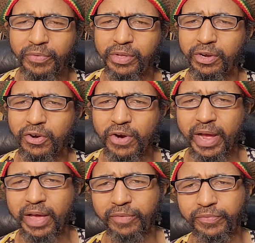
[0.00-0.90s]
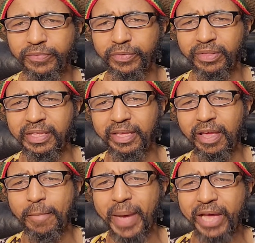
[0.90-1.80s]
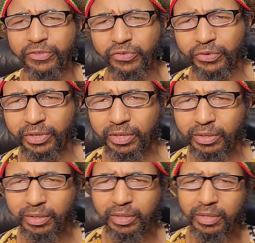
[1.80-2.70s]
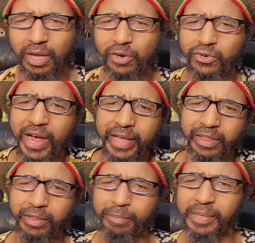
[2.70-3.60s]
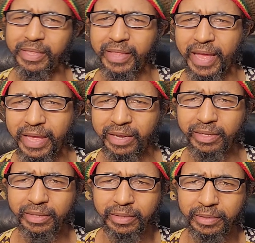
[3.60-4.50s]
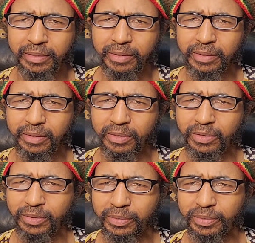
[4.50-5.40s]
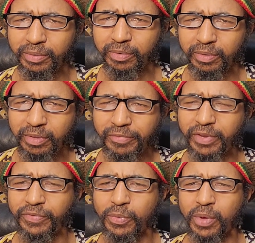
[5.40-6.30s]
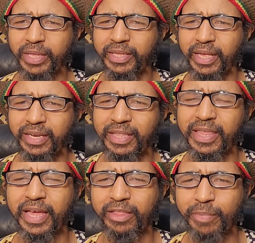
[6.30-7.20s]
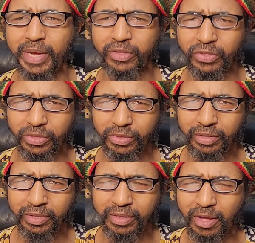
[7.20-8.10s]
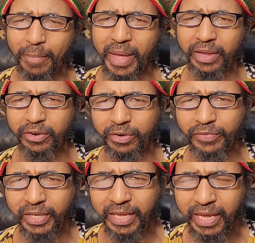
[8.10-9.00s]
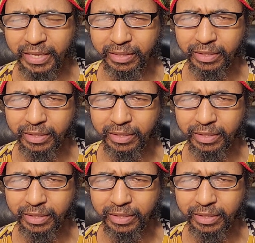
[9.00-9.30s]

your craft, seeking mastery? A Ras means head, you know. Even if you want to take the chess match, it's commander of the gate.